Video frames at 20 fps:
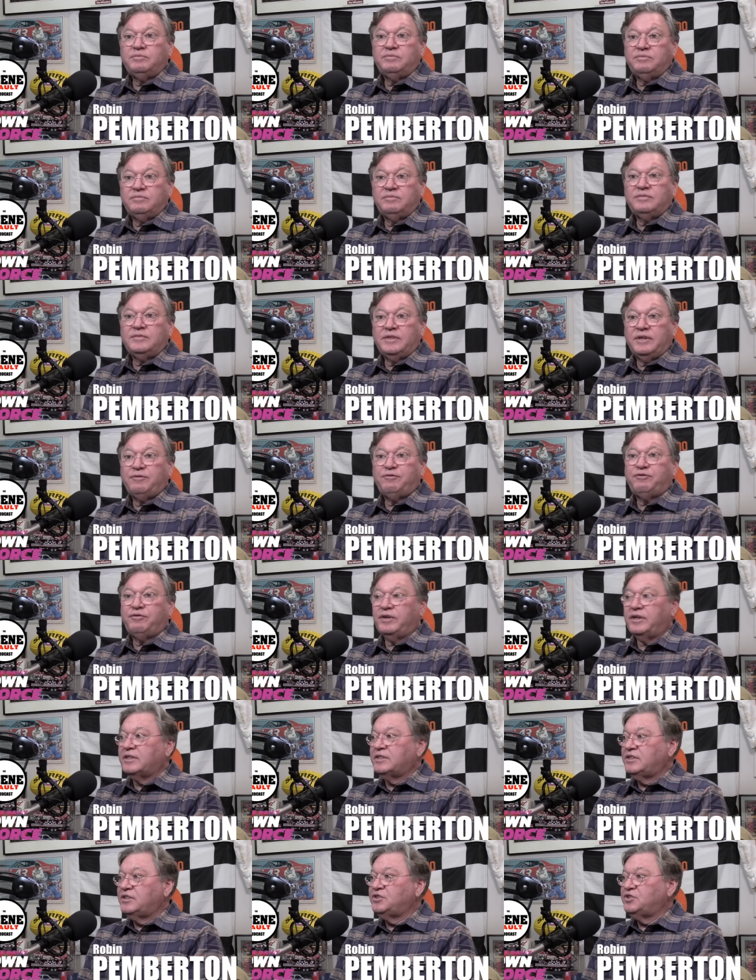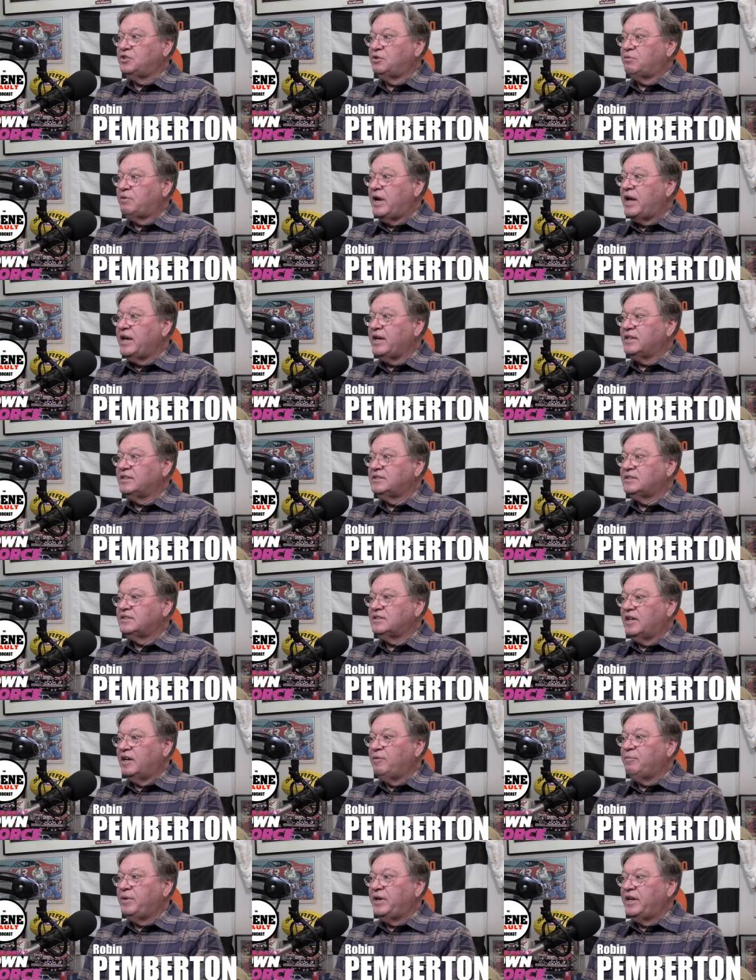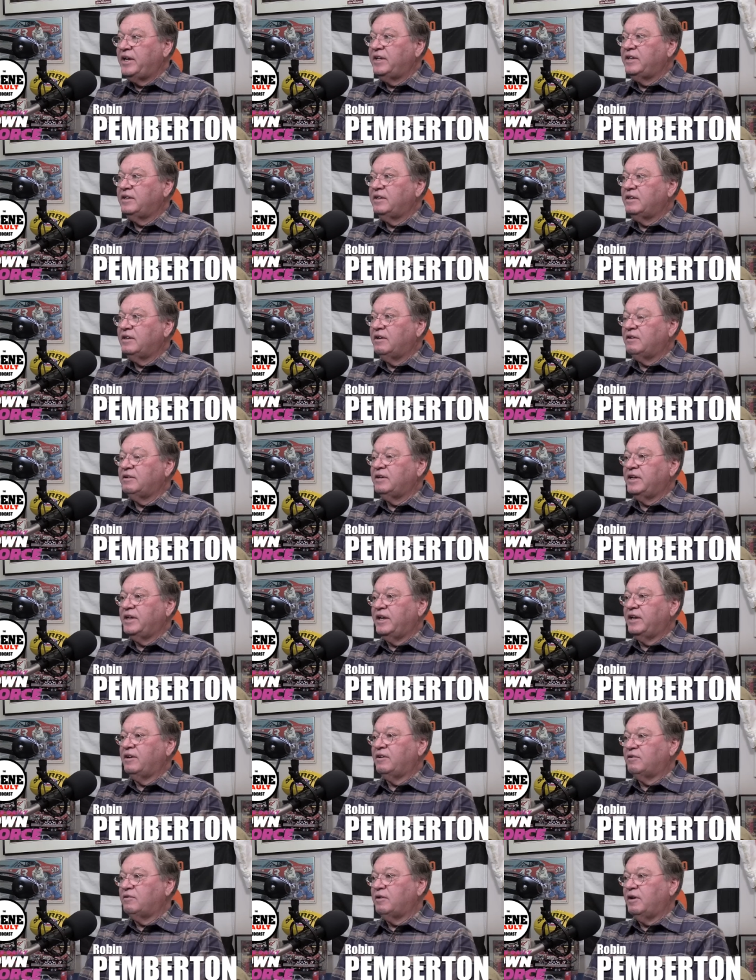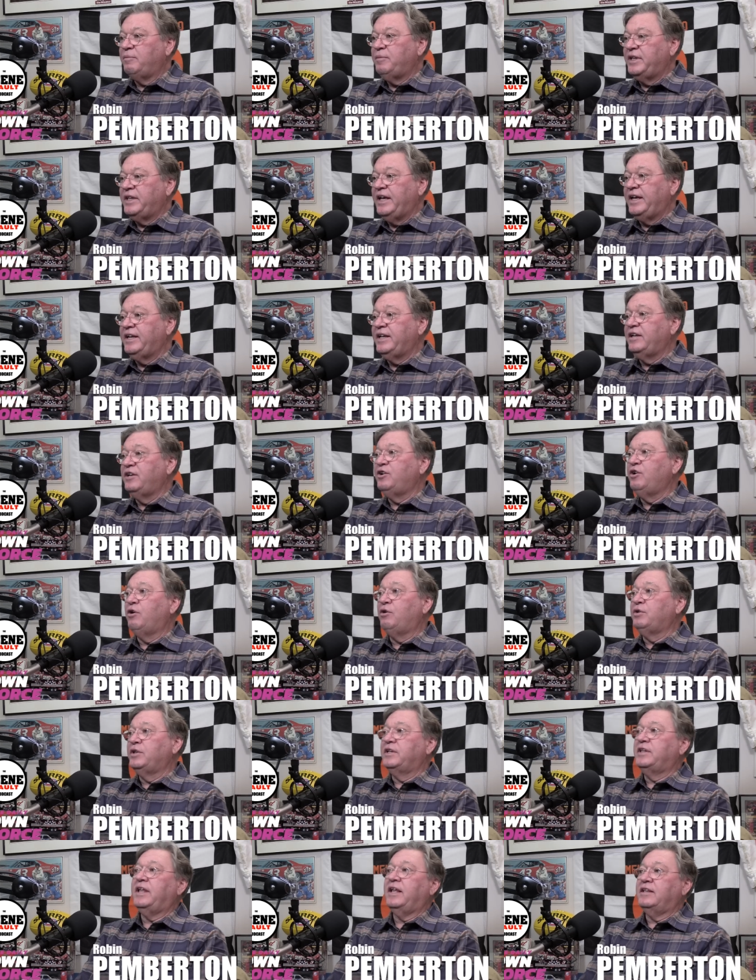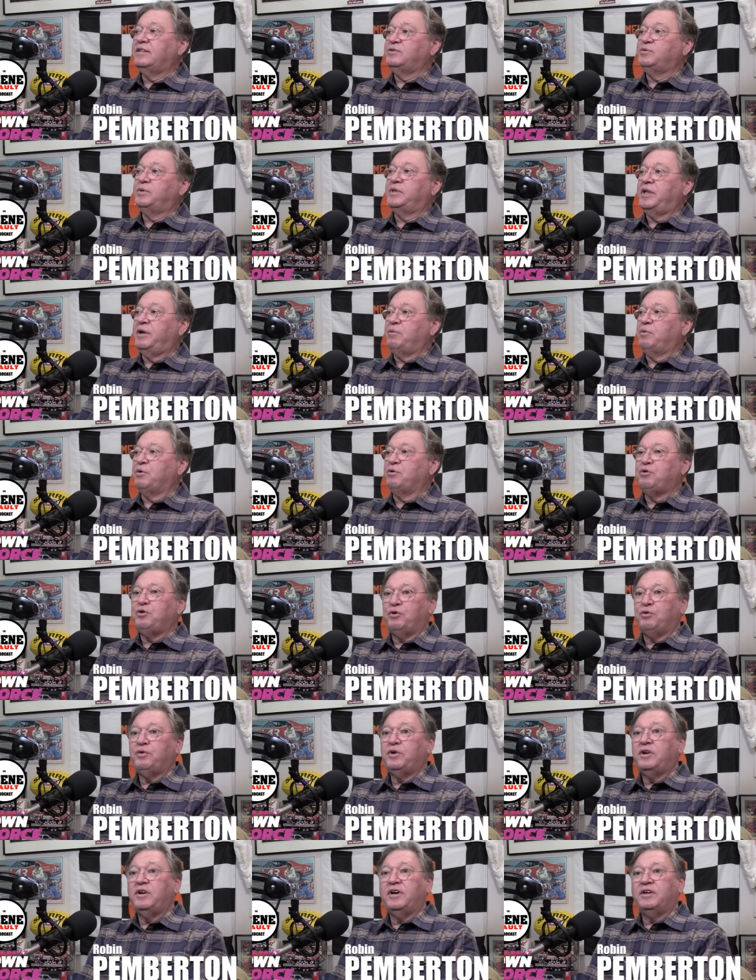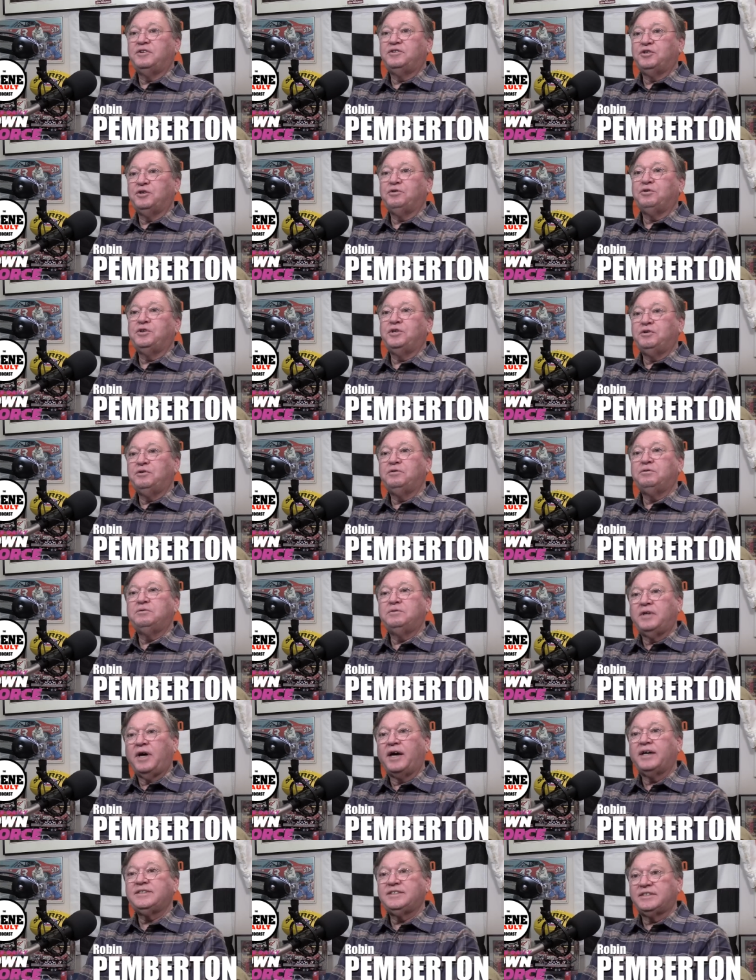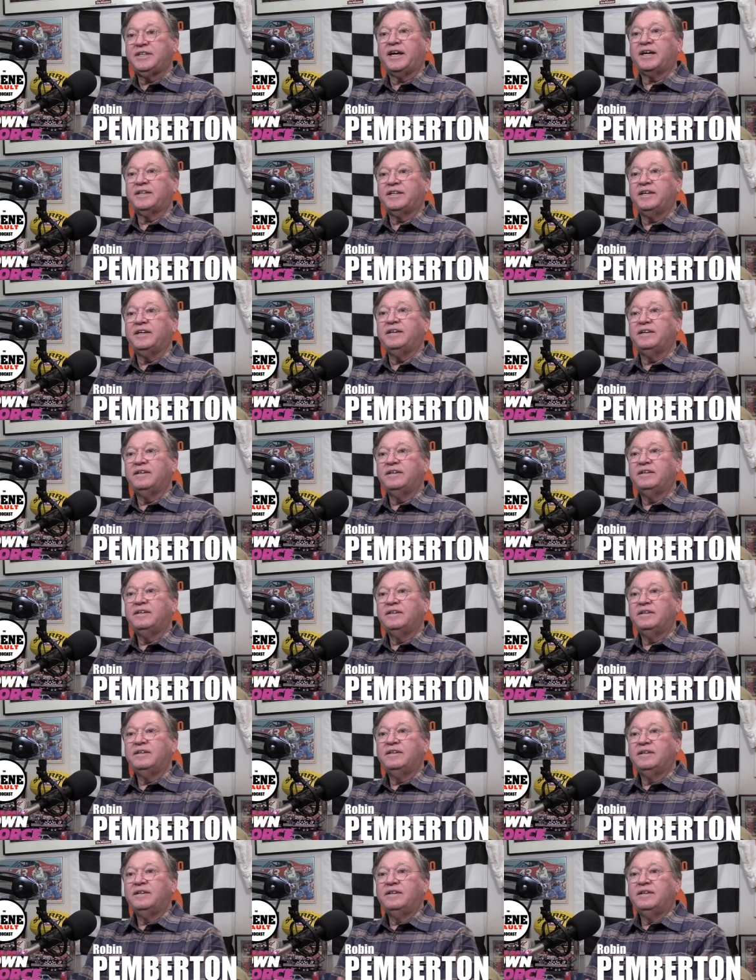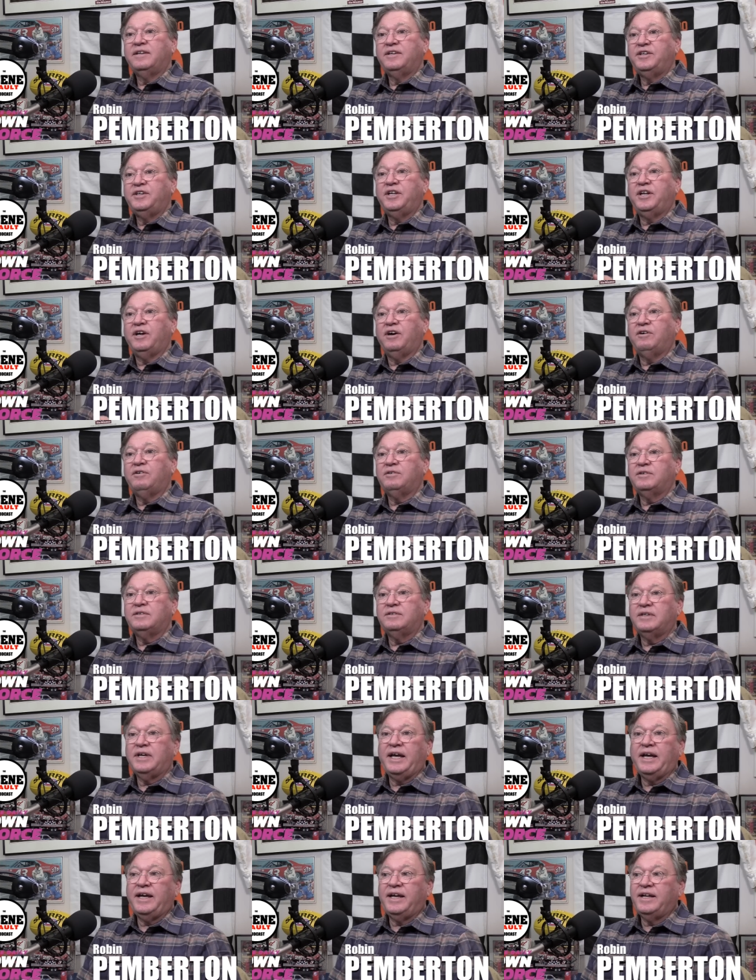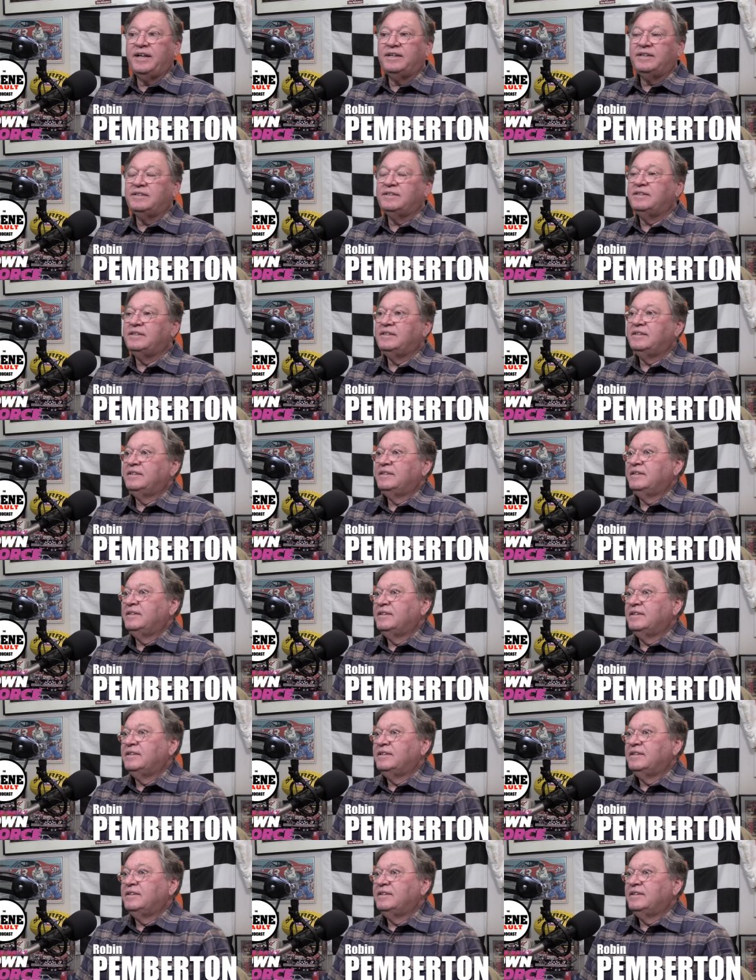that fixes race. I mean, you know, I mean, they didn't know that that's what they were doing until you dissect it, you know. And